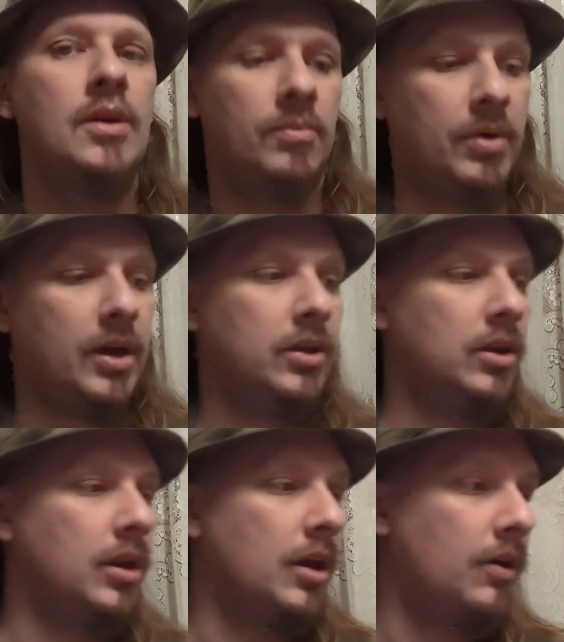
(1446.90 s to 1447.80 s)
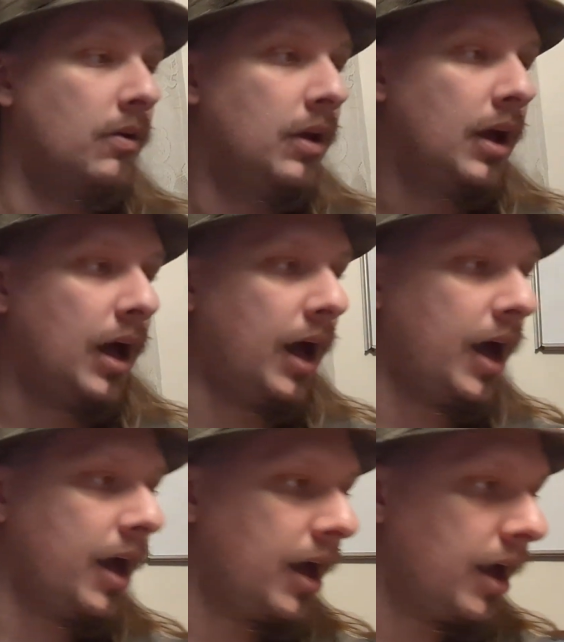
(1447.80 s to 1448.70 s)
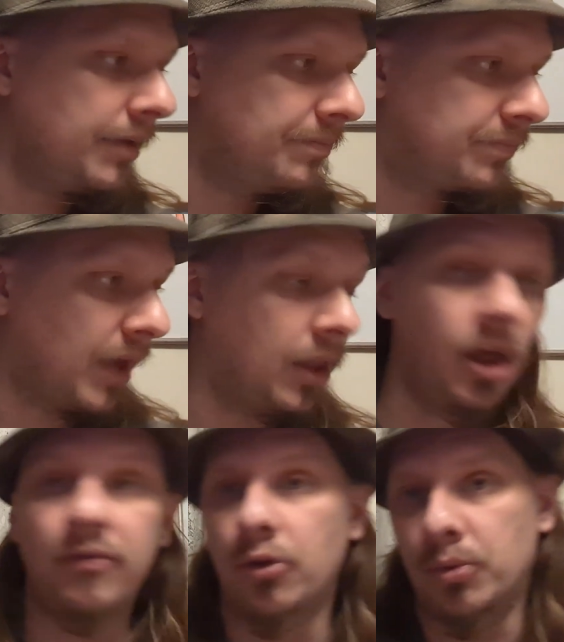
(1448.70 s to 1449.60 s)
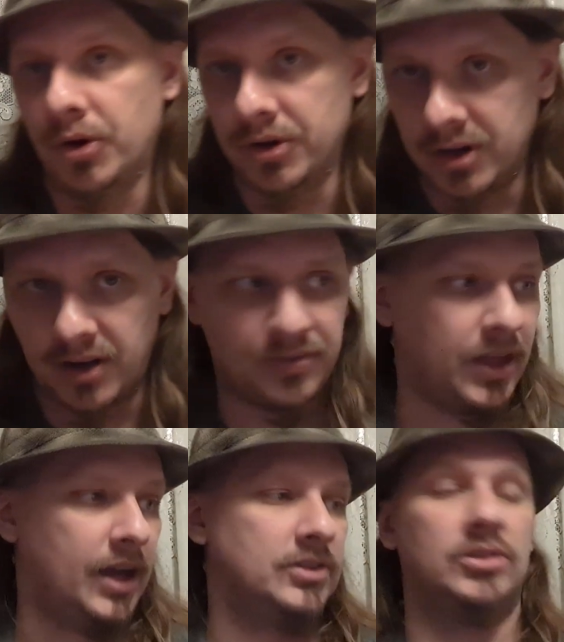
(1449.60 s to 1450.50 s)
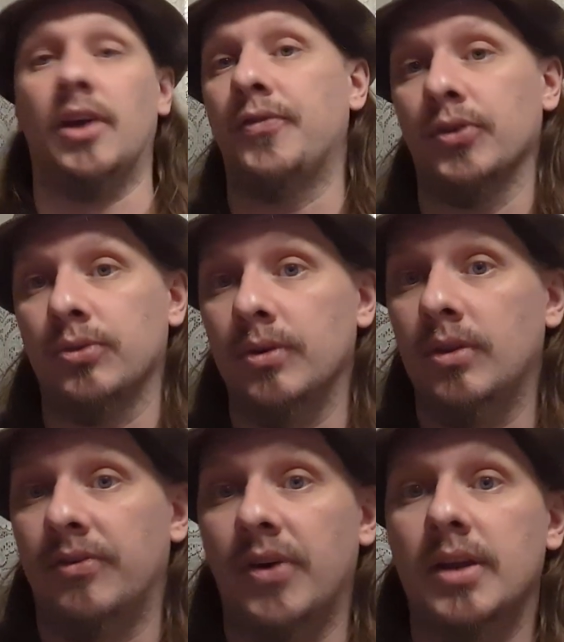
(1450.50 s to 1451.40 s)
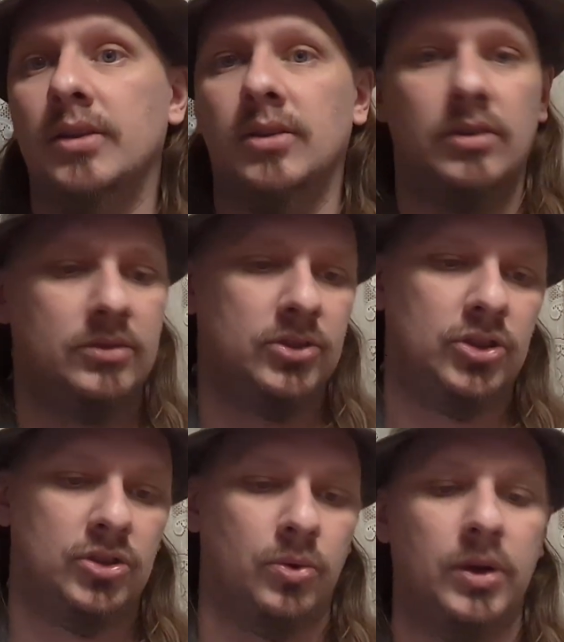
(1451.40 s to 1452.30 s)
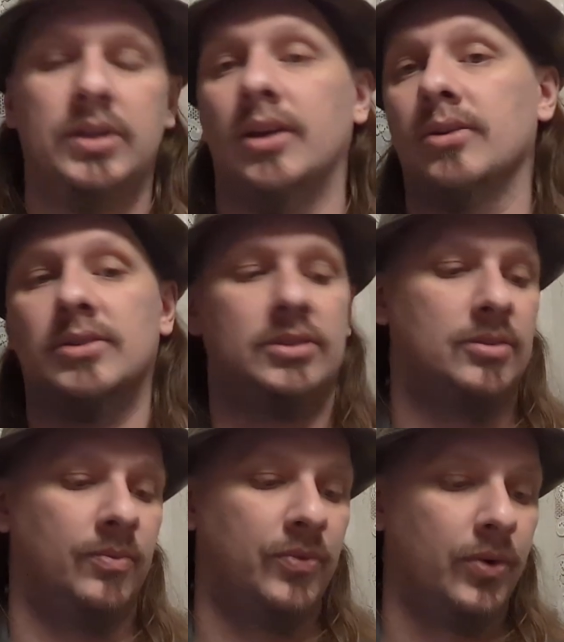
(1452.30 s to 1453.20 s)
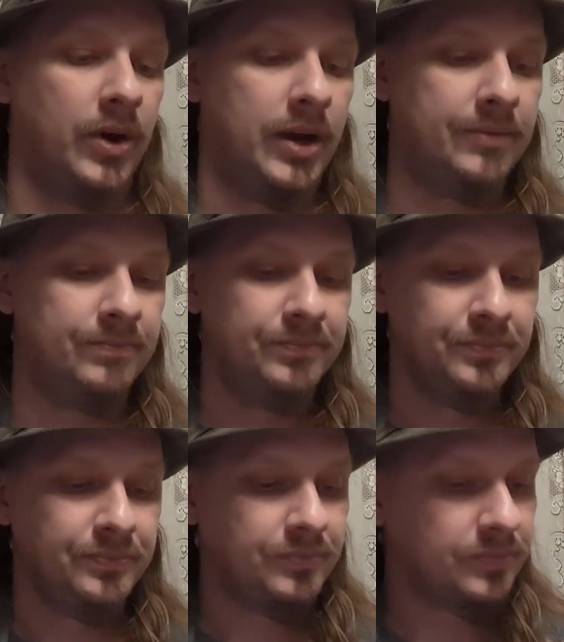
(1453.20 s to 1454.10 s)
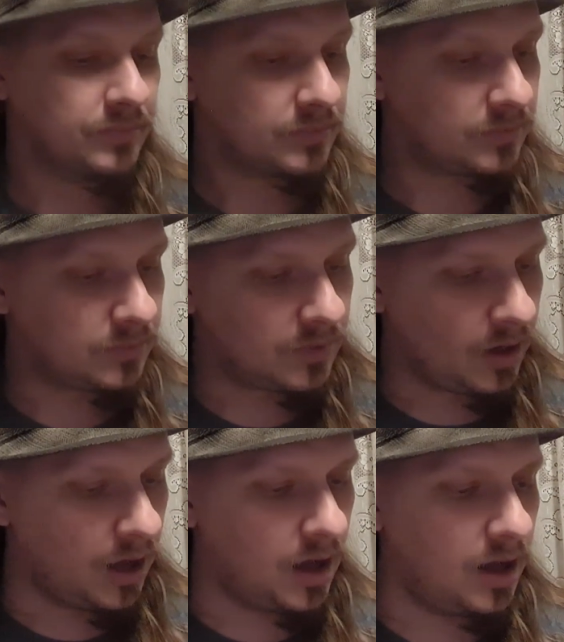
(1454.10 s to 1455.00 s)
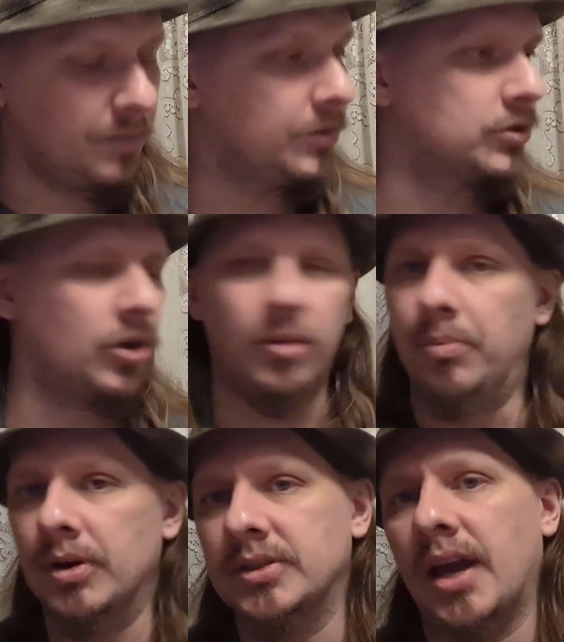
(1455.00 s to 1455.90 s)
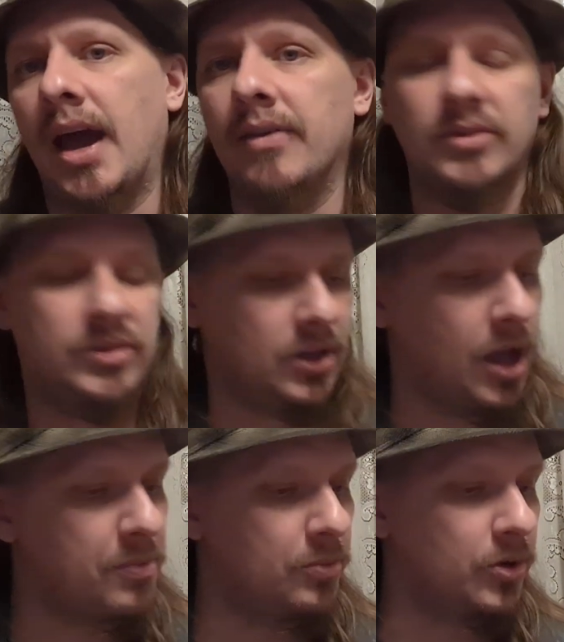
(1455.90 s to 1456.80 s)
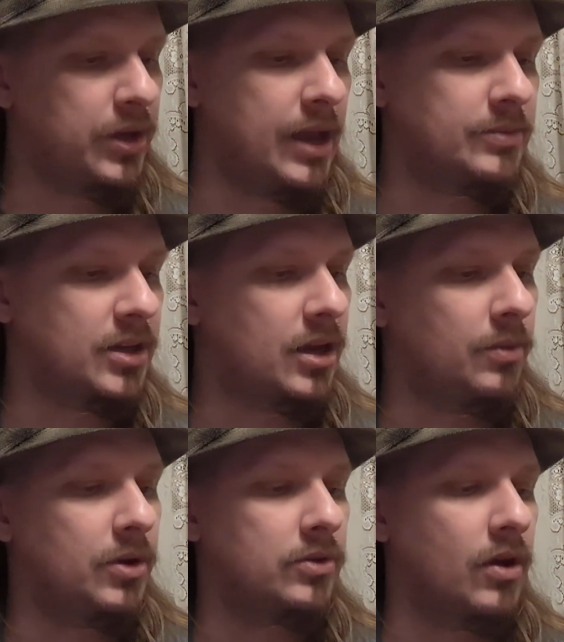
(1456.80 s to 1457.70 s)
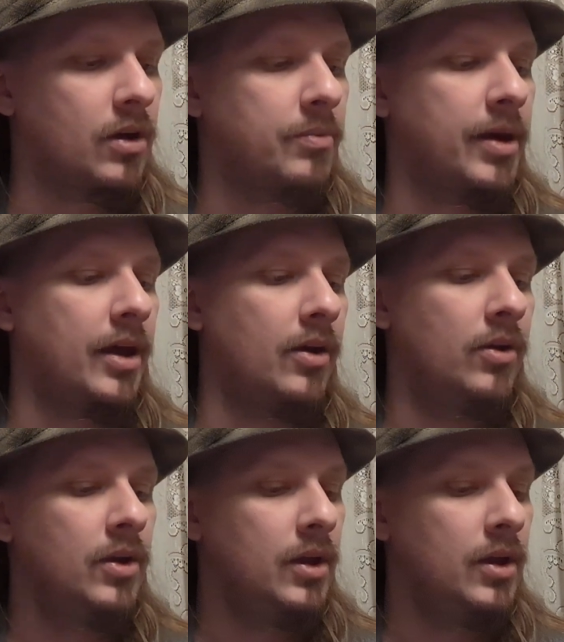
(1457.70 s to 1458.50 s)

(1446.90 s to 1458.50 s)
But I love the world enough that I suffered through the fucking storyteller system for it. Those are all the books I have. There's a couple more games I kind of want to talk about.